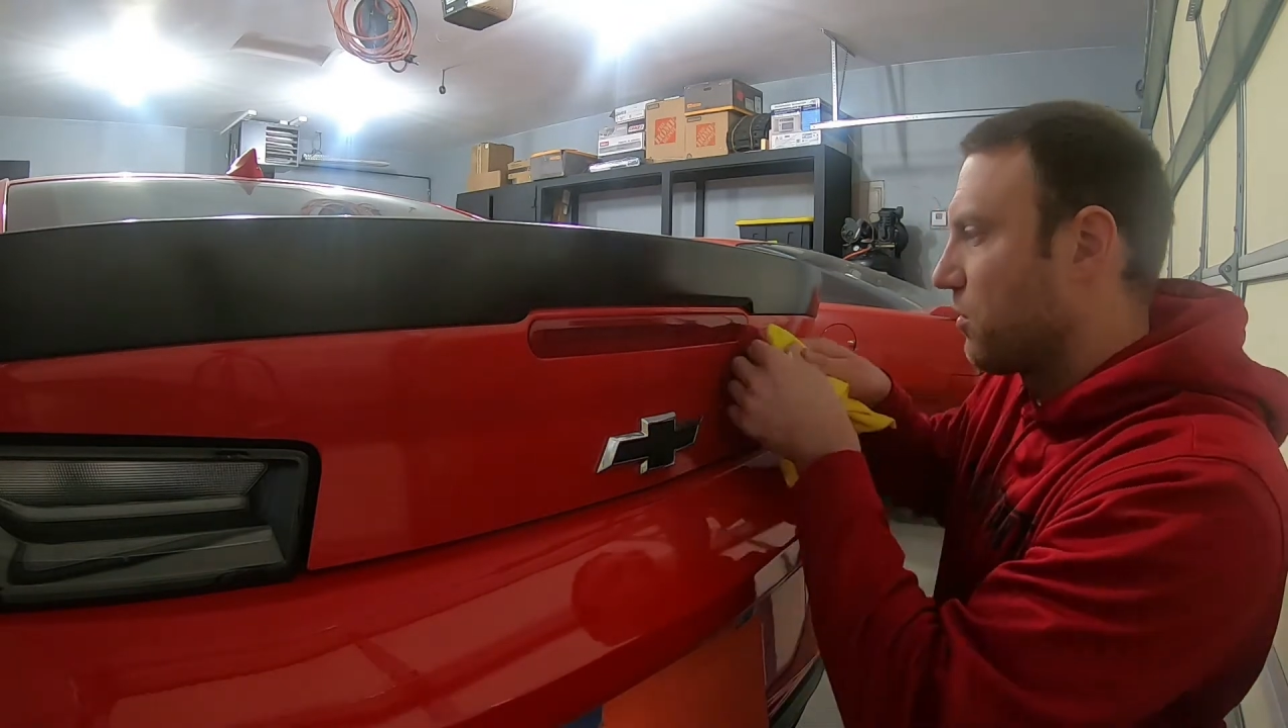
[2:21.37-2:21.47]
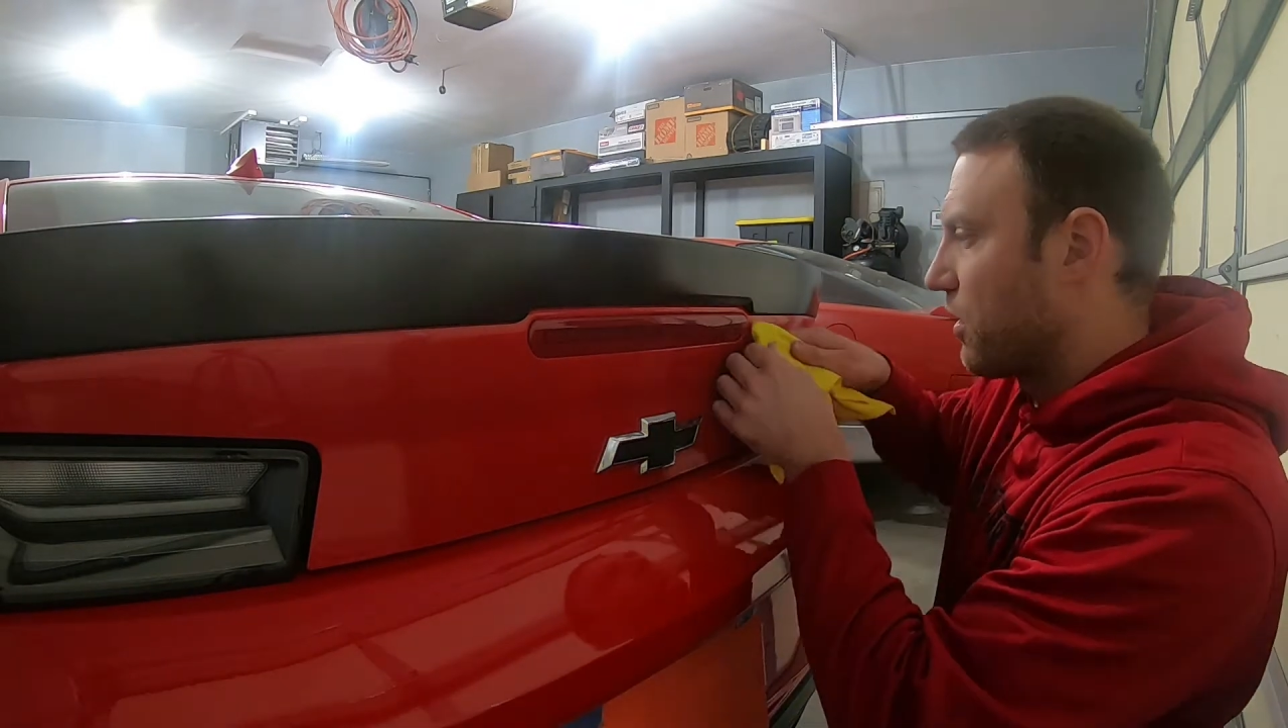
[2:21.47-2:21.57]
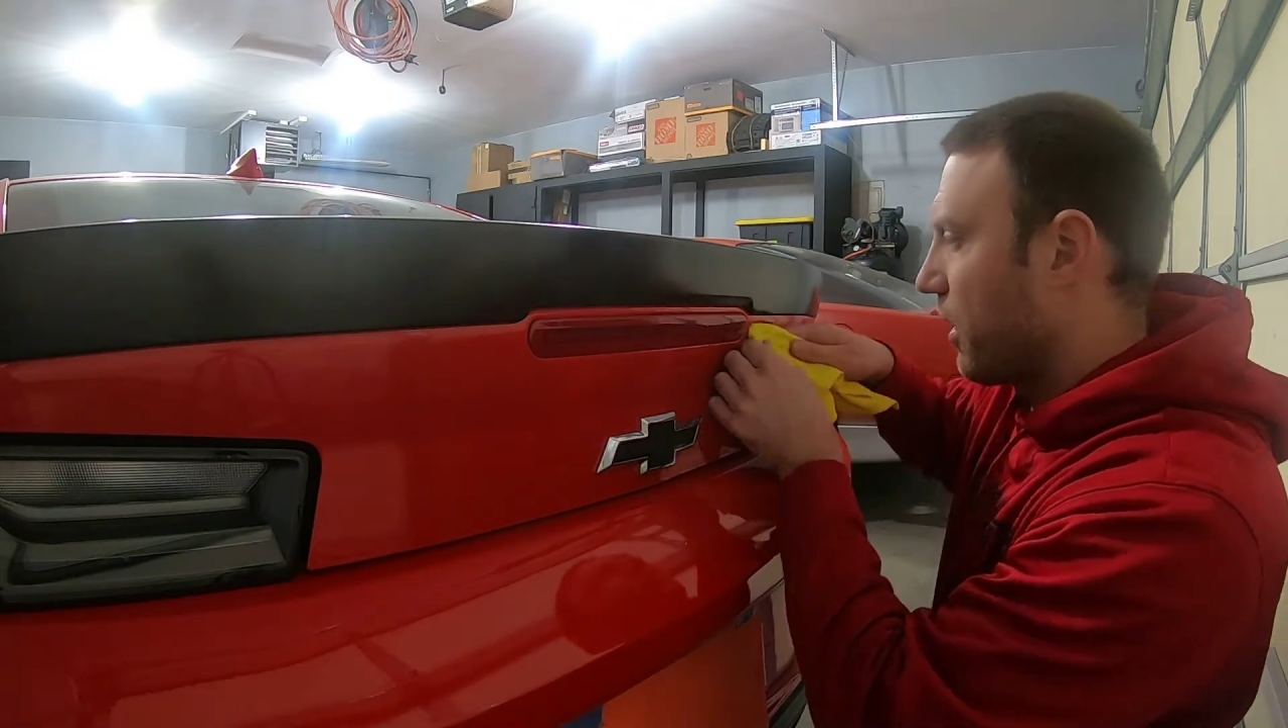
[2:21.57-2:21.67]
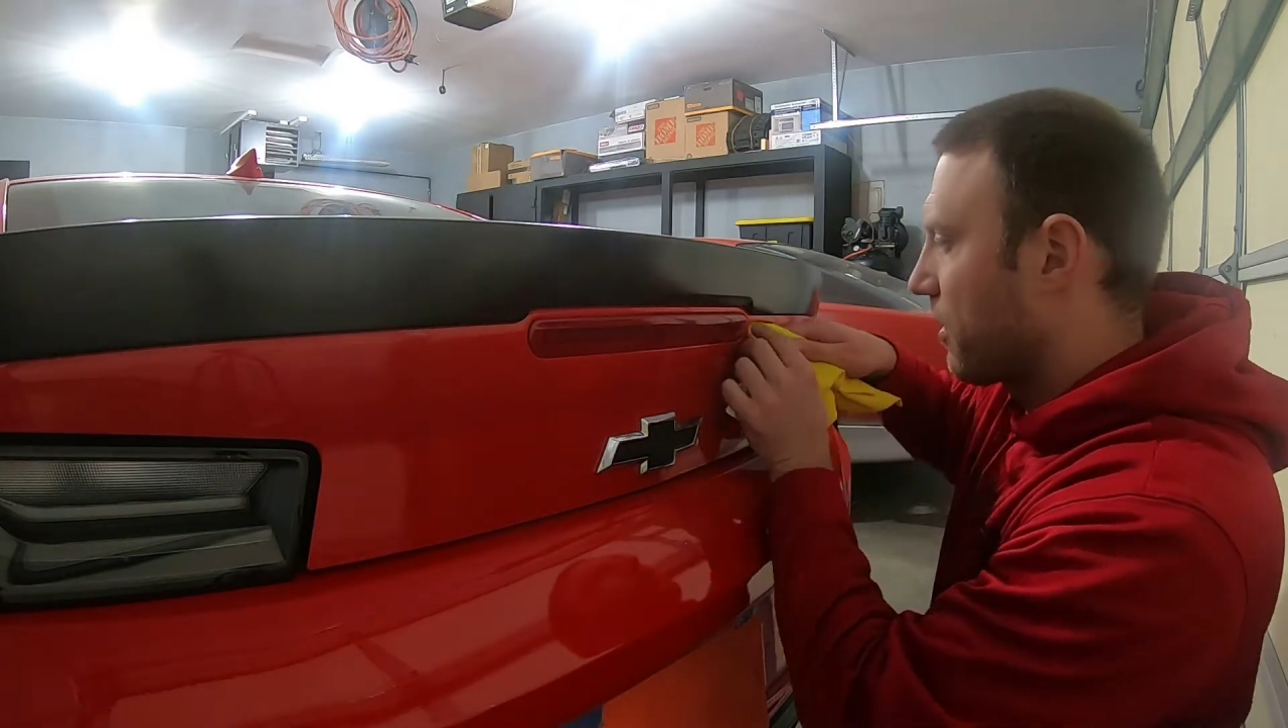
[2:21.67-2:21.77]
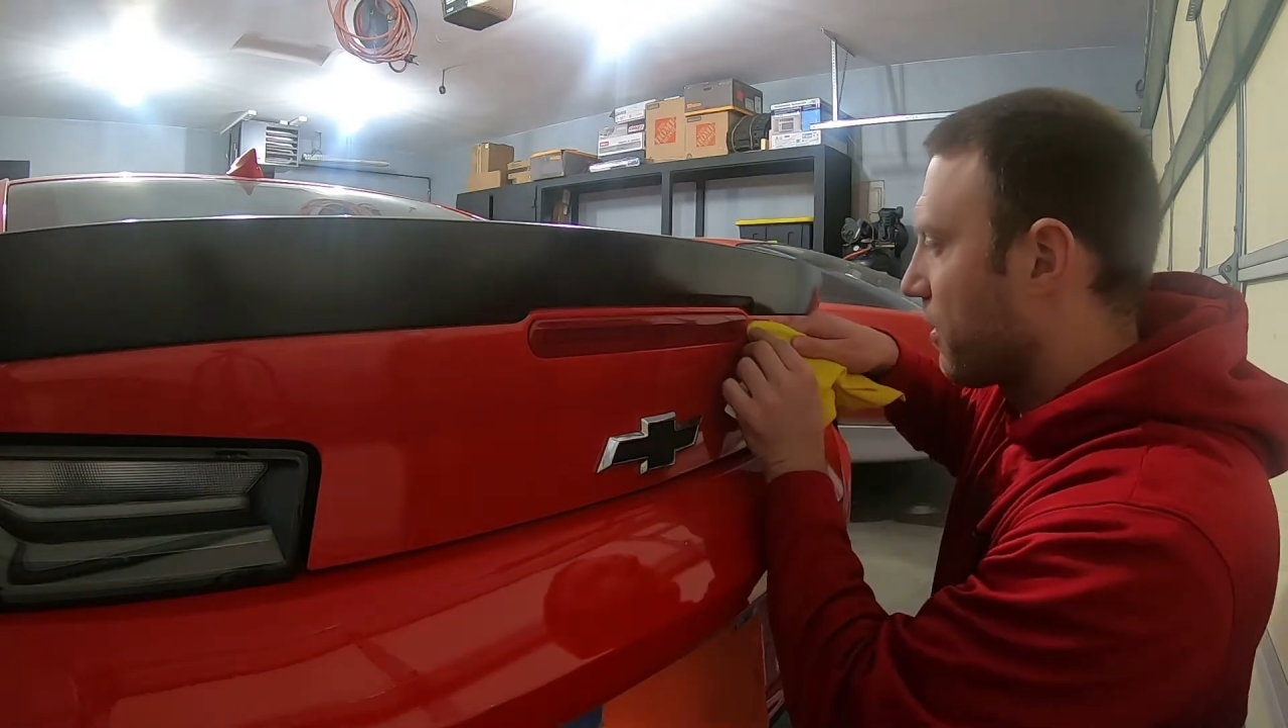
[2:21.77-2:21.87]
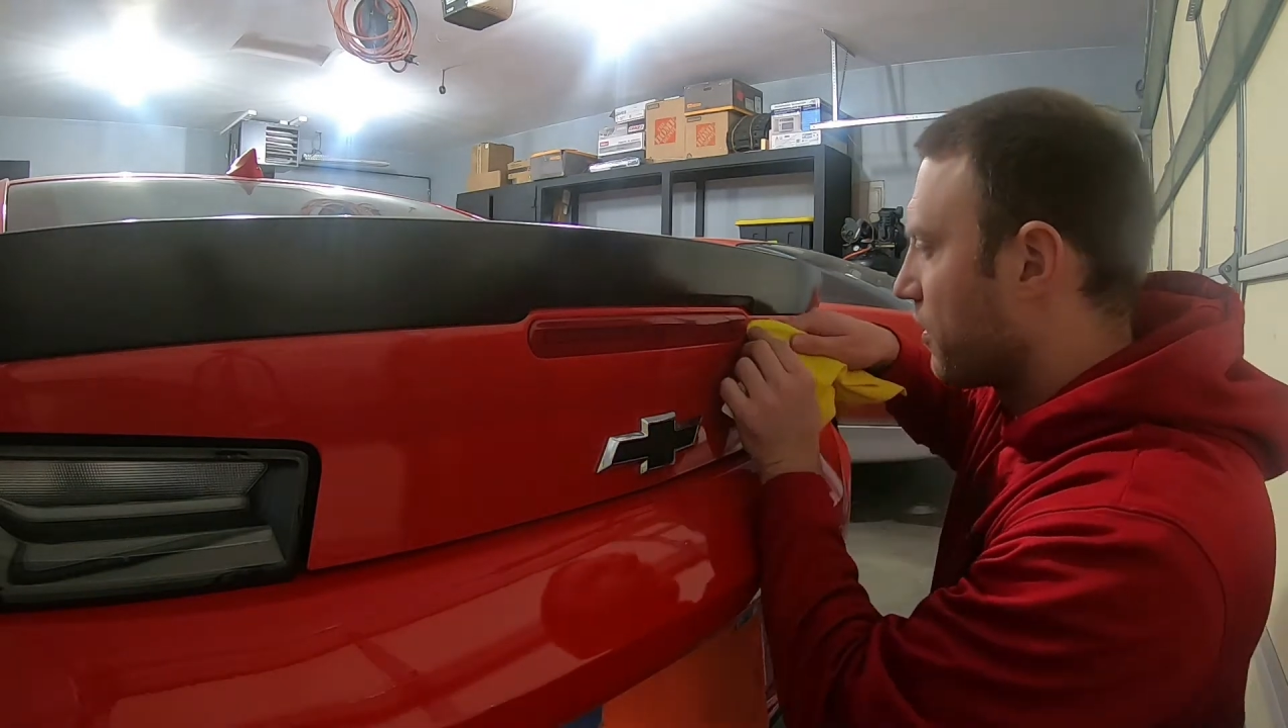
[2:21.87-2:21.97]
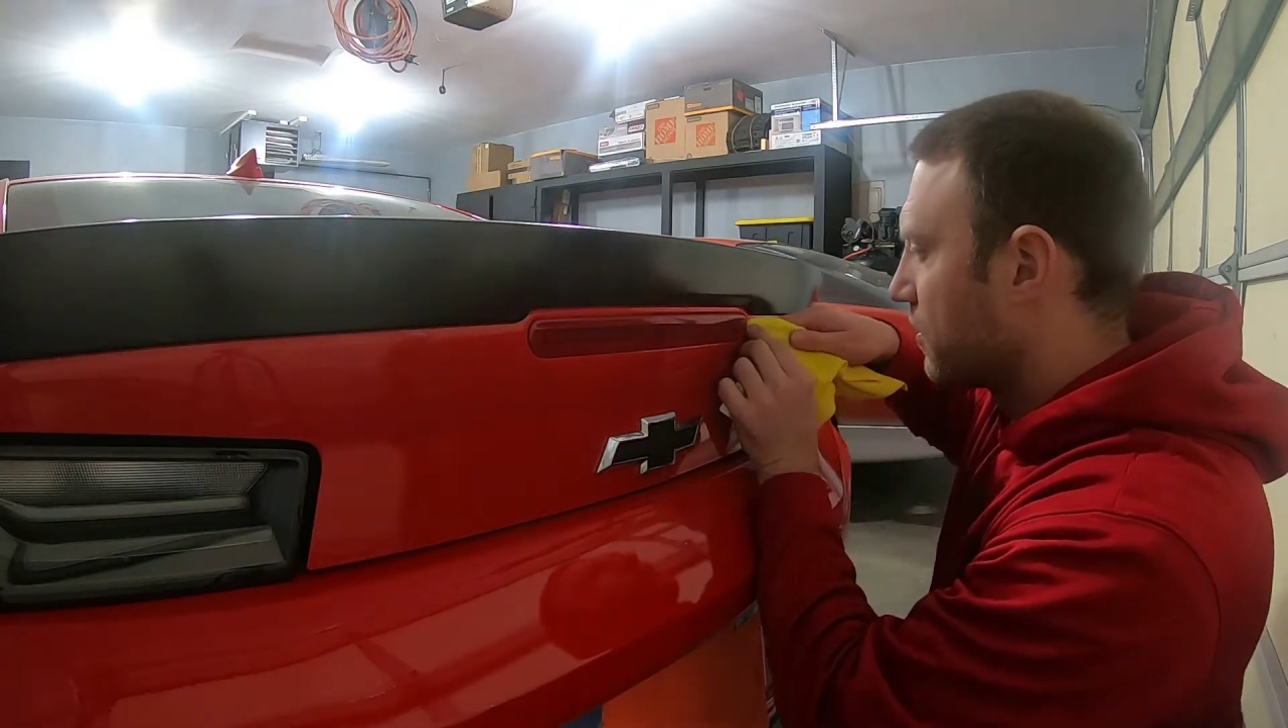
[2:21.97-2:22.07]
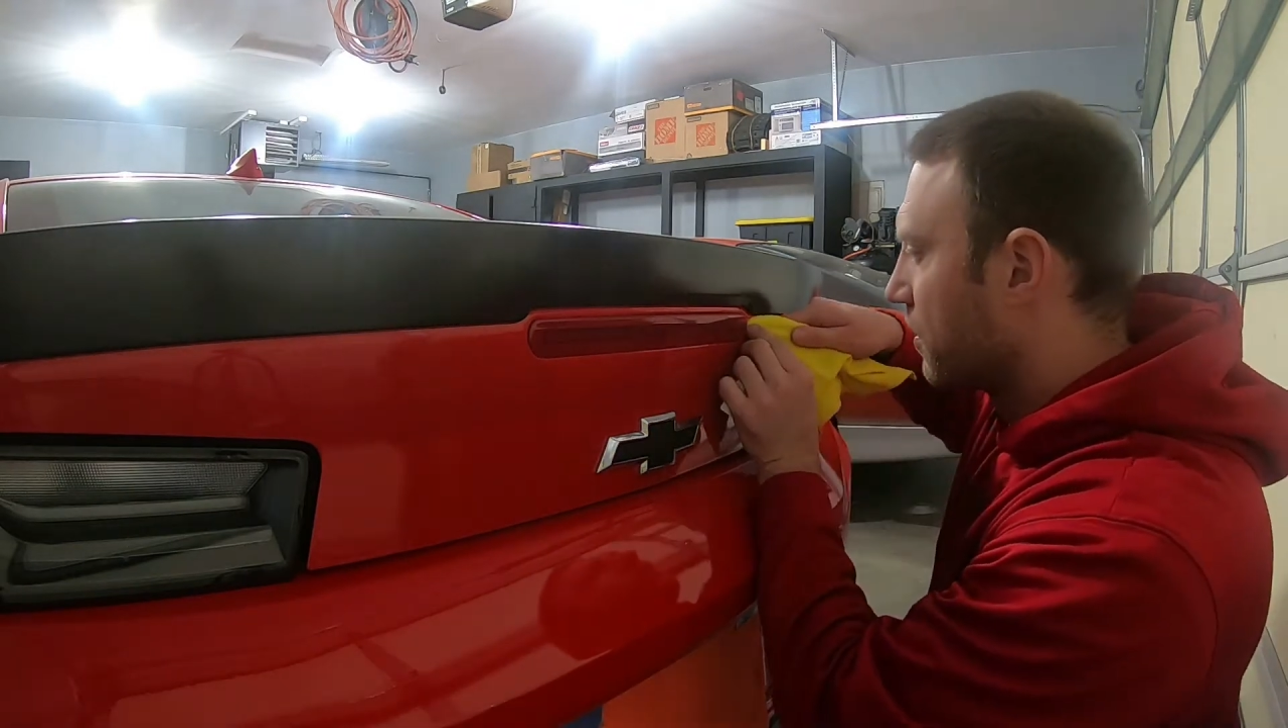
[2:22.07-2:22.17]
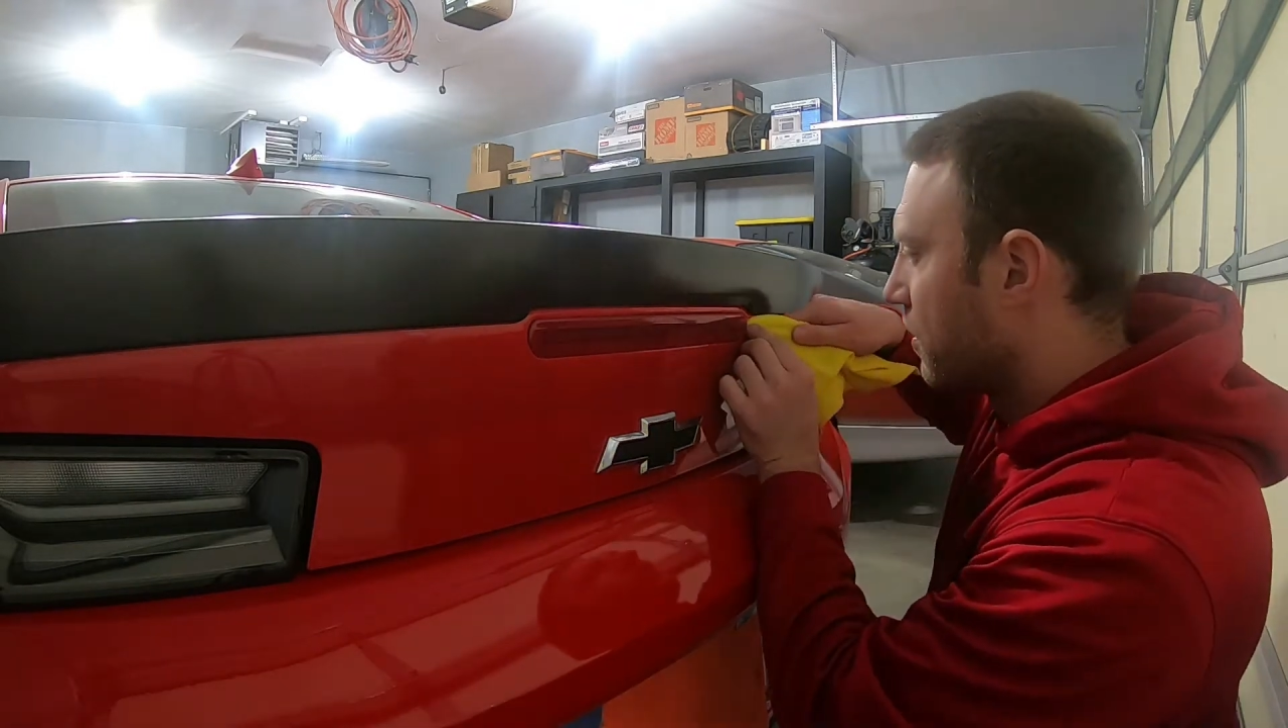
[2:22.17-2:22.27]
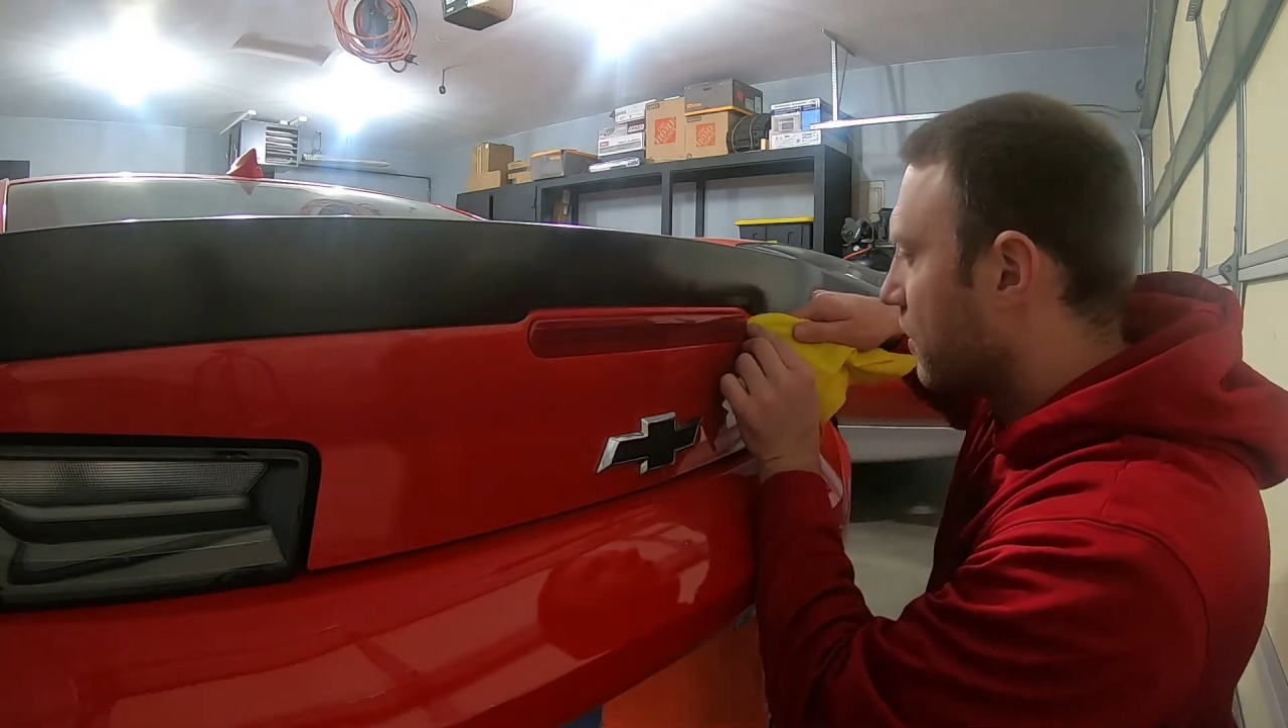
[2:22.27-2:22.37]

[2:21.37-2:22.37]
what that does.